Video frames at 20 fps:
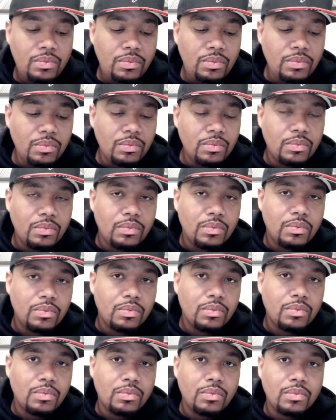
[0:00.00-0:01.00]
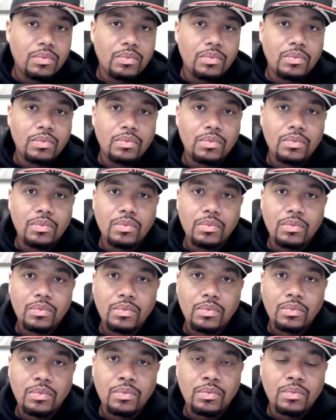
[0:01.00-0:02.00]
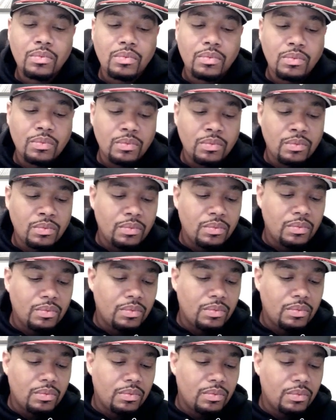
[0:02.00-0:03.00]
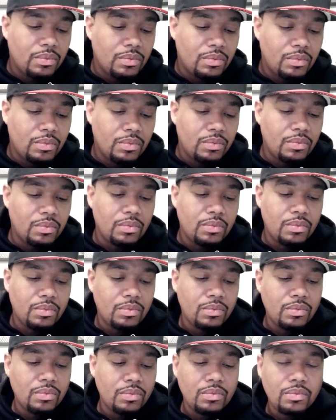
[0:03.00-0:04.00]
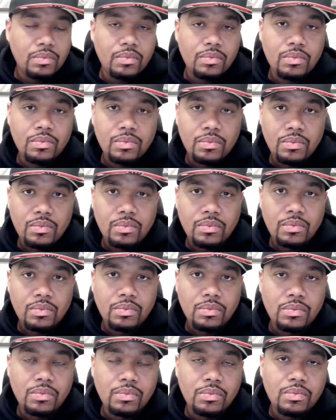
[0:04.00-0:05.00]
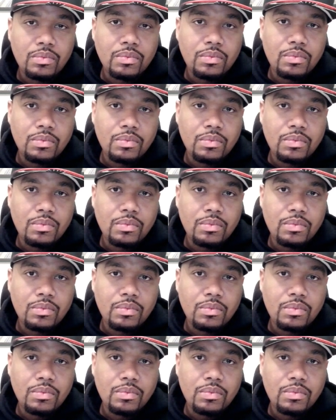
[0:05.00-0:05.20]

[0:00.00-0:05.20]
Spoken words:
This person isn't speaking.